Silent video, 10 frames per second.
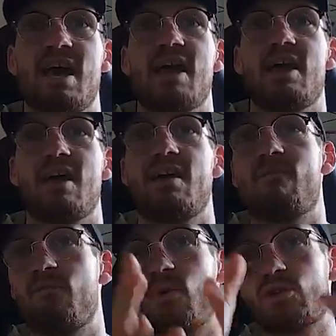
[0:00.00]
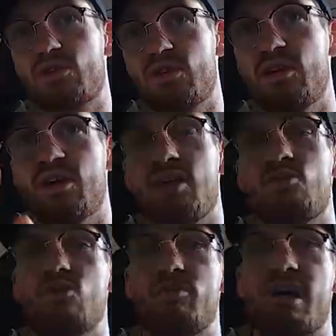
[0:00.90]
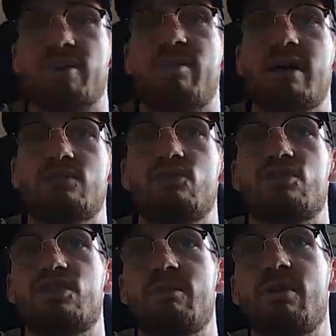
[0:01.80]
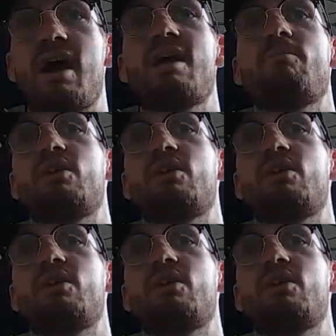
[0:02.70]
First I do a pass back to the same guy,